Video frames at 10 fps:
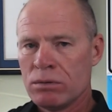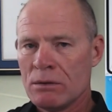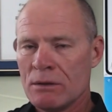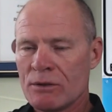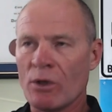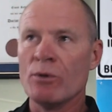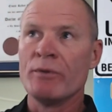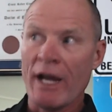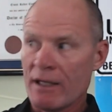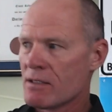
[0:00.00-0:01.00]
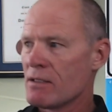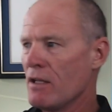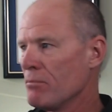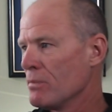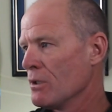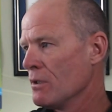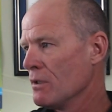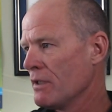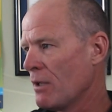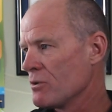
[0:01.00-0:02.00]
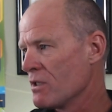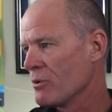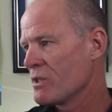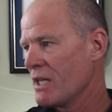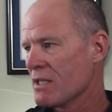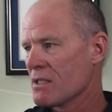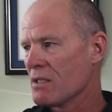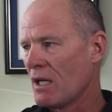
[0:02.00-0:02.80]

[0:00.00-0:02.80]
So that was number six.